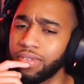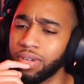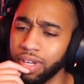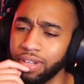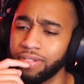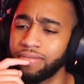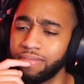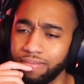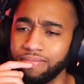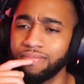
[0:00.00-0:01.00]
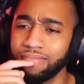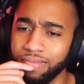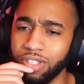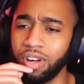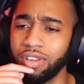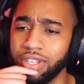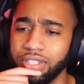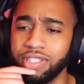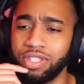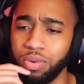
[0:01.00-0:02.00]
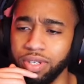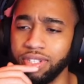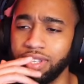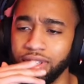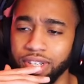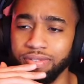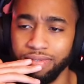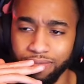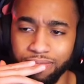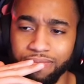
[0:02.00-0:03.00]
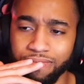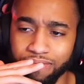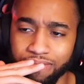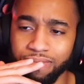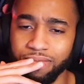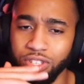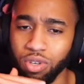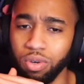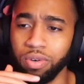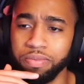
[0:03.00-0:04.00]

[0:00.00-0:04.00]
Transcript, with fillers: Okay. Song is doing this thing. It's cool.